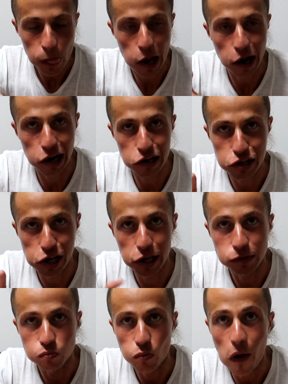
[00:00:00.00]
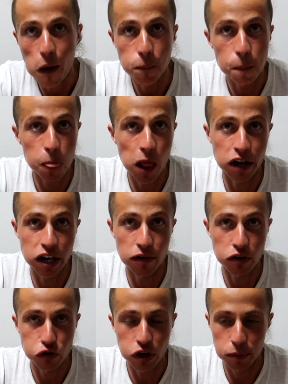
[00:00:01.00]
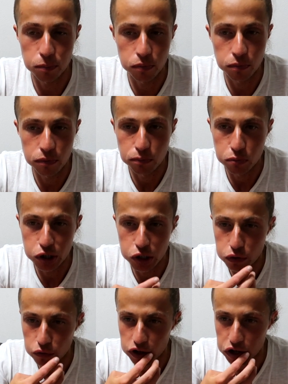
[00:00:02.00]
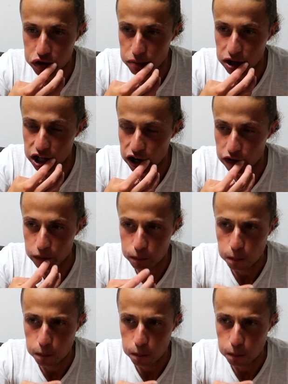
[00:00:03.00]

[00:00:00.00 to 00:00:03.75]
And I gotta say, I never tried bonito flakes in my life.